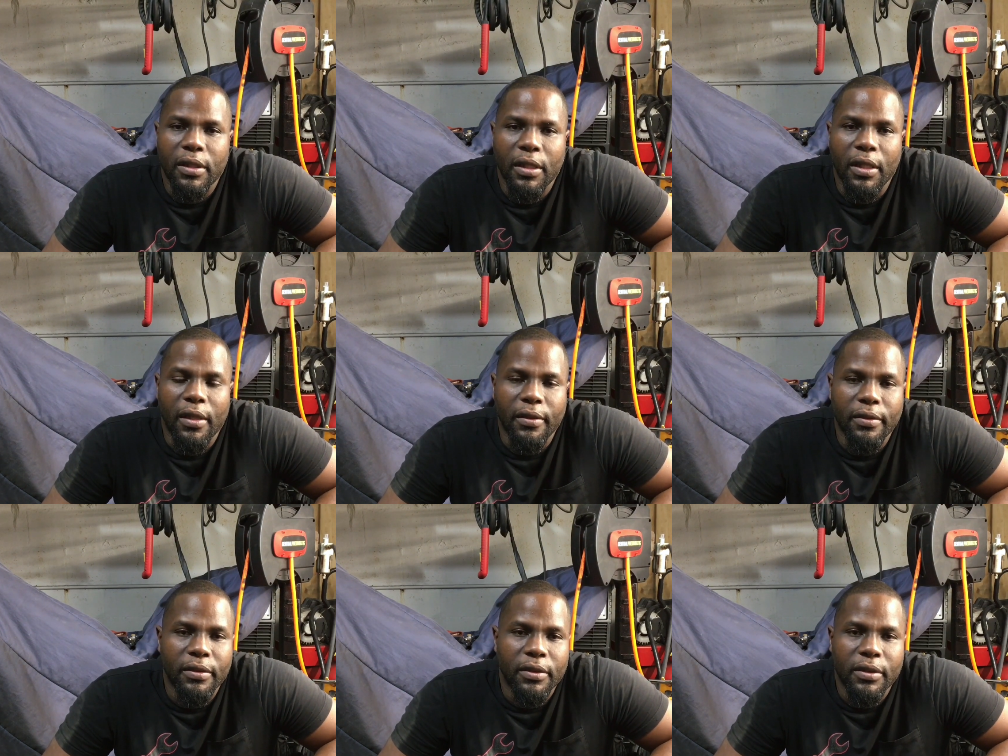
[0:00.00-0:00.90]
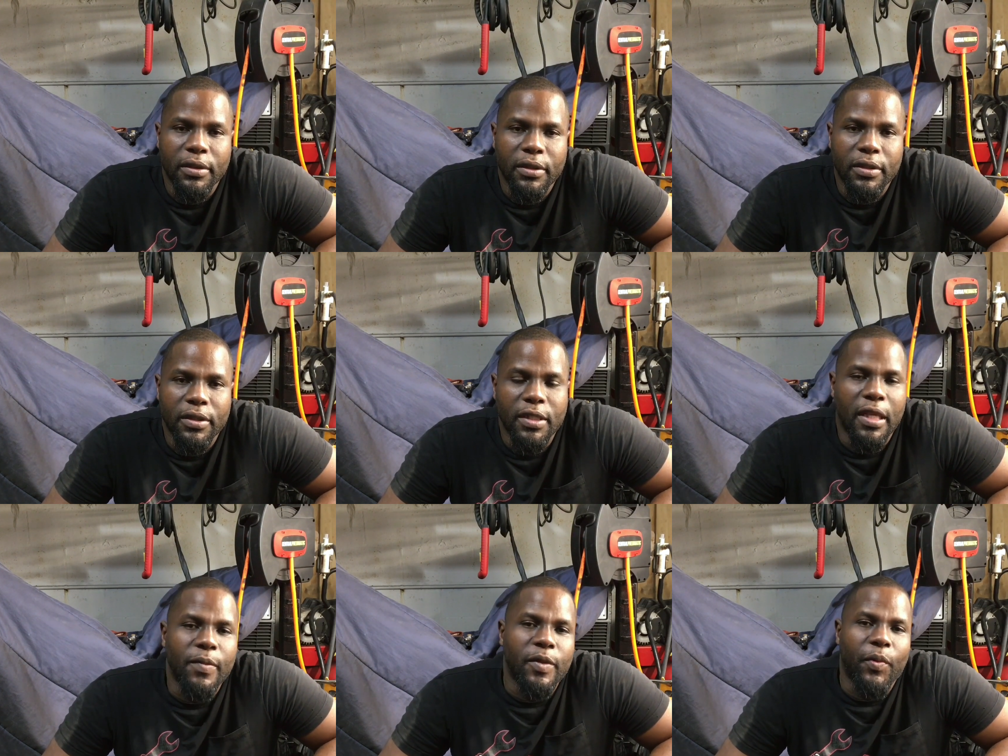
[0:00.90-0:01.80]
you know, just
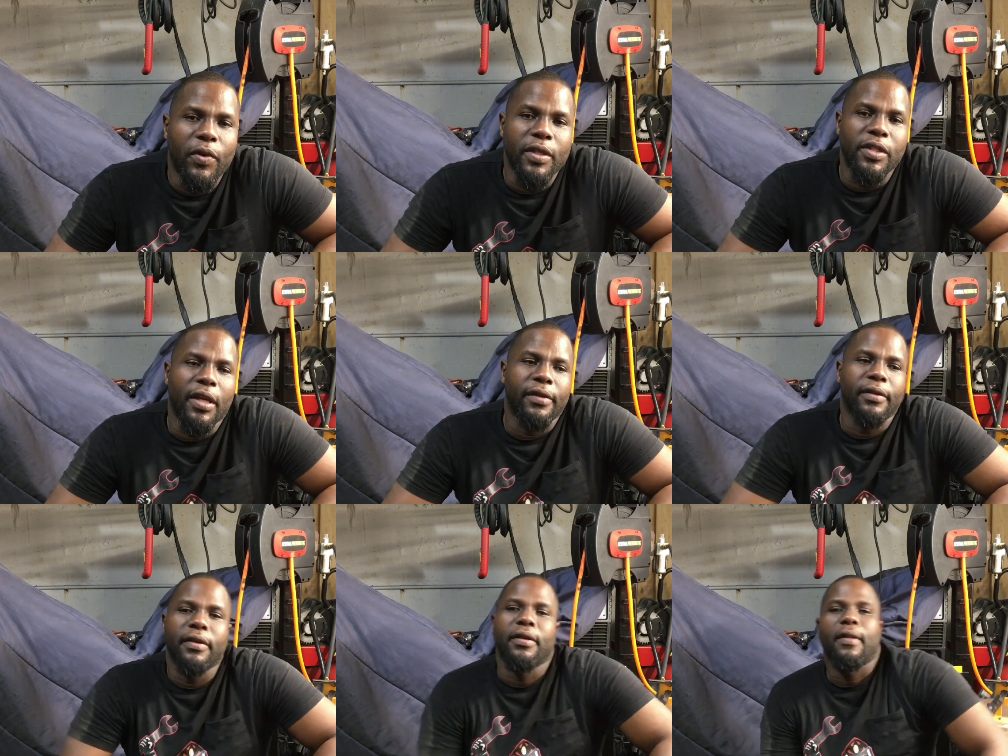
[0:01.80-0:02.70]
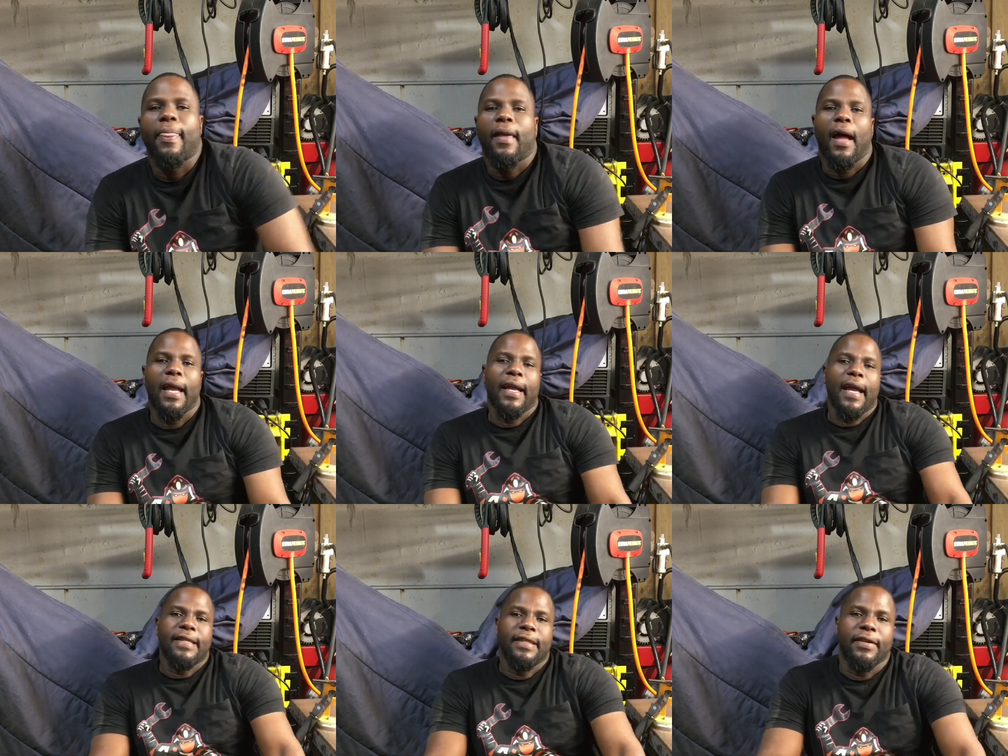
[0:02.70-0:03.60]
keep supporting the channel. All right,
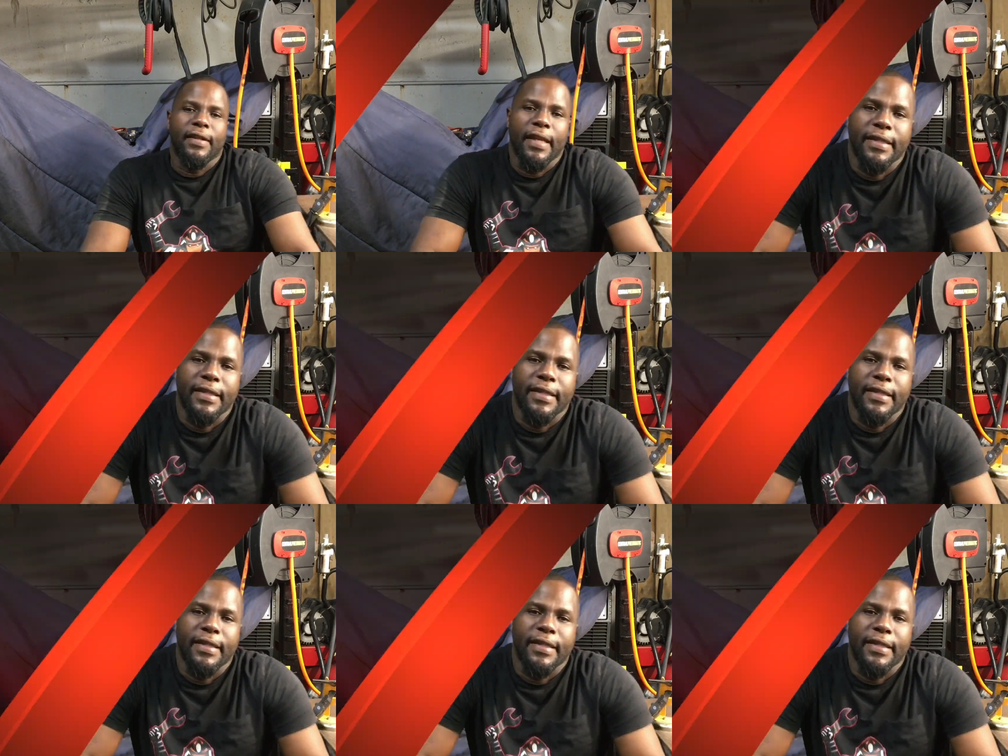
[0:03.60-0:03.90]
guys, see you on the next